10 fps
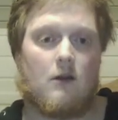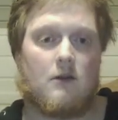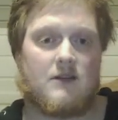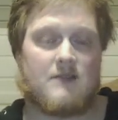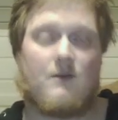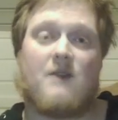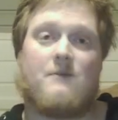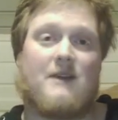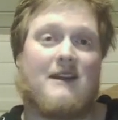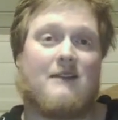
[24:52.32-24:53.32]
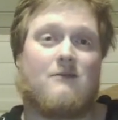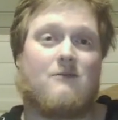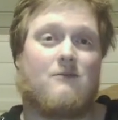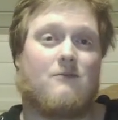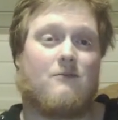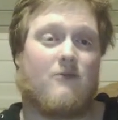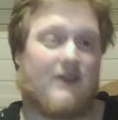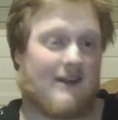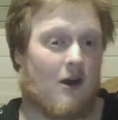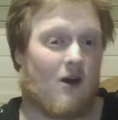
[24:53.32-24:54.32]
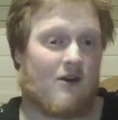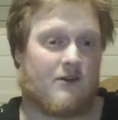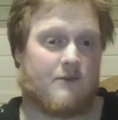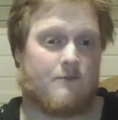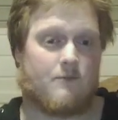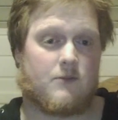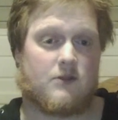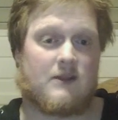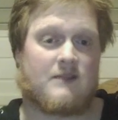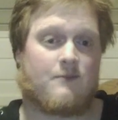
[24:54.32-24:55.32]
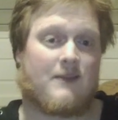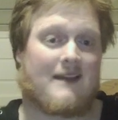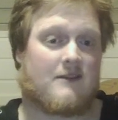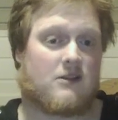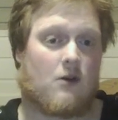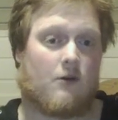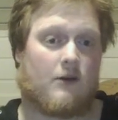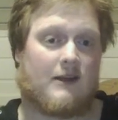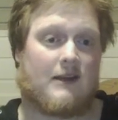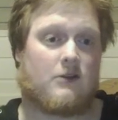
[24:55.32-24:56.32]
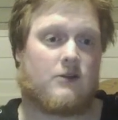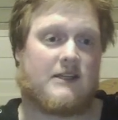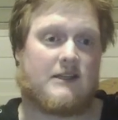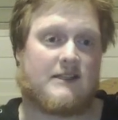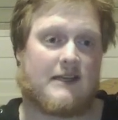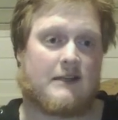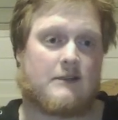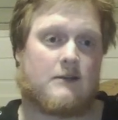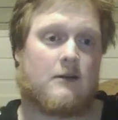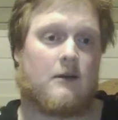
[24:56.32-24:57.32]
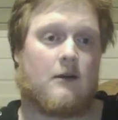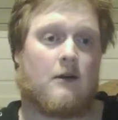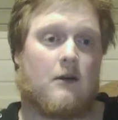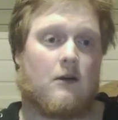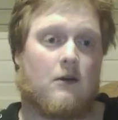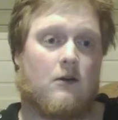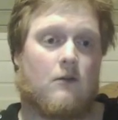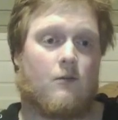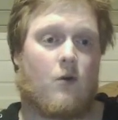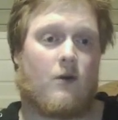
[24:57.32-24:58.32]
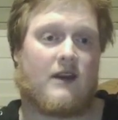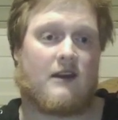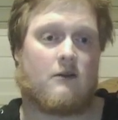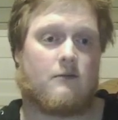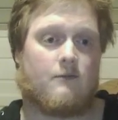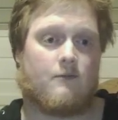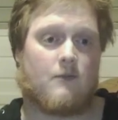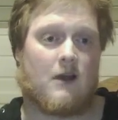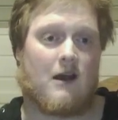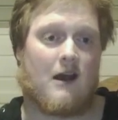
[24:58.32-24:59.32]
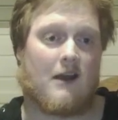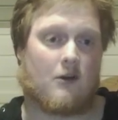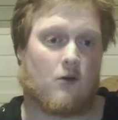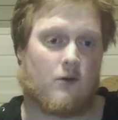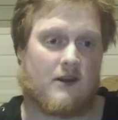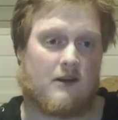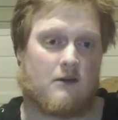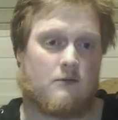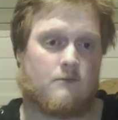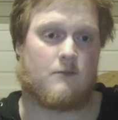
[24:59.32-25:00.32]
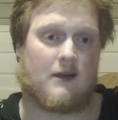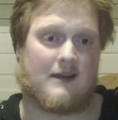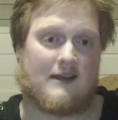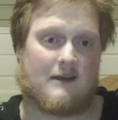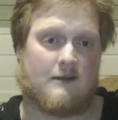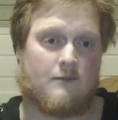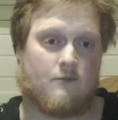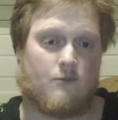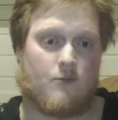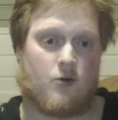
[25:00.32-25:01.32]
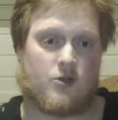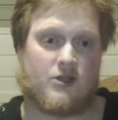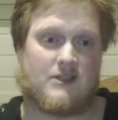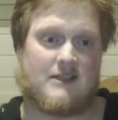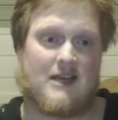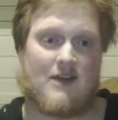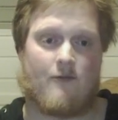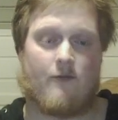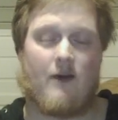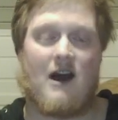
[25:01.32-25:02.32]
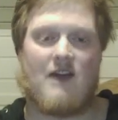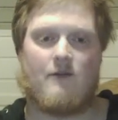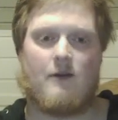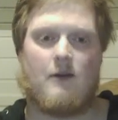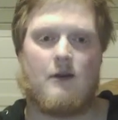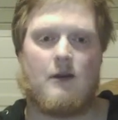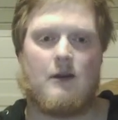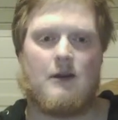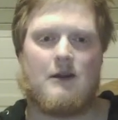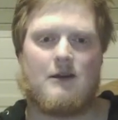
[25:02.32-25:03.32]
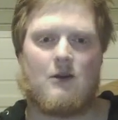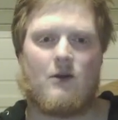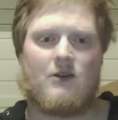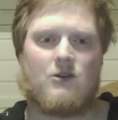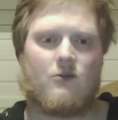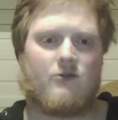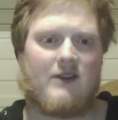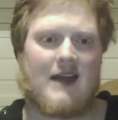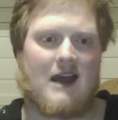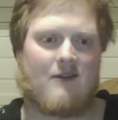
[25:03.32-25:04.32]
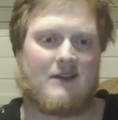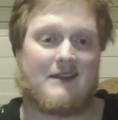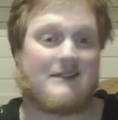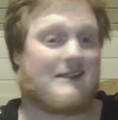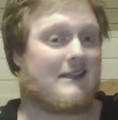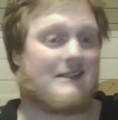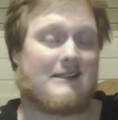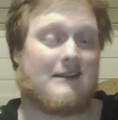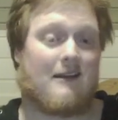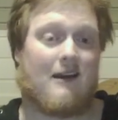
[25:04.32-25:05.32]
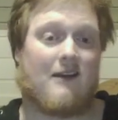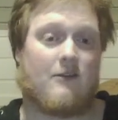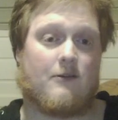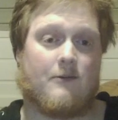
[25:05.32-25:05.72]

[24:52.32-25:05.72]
this might be really hard. So let's play this on. King to d6. pawn here, I go here, and he pushes f5. Now I don't really have e6 either.